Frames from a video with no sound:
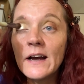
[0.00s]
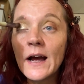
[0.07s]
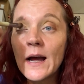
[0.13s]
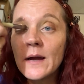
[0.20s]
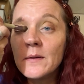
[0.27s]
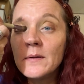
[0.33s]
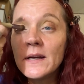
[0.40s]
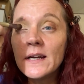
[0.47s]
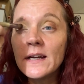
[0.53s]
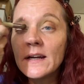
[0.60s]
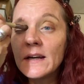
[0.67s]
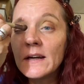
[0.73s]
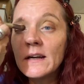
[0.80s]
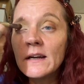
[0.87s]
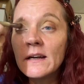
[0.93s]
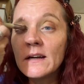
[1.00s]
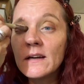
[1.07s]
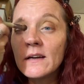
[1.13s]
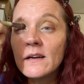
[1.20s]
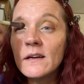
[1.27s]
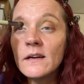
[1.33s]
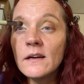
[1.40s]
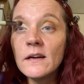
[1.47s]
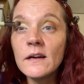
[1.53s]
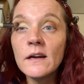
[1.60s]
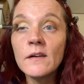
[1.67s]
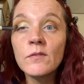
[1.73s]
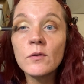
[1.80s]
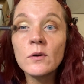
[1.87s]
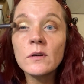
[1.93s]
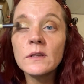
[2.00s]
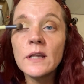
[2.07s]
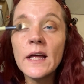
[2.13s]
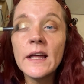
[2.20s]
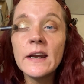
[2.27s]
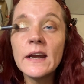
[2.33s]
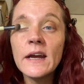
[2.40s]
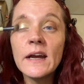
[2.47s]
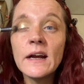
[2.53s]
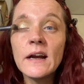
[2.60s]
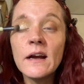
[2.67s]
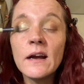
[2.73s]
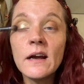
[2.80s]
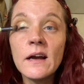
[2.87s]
I mean, if we're letting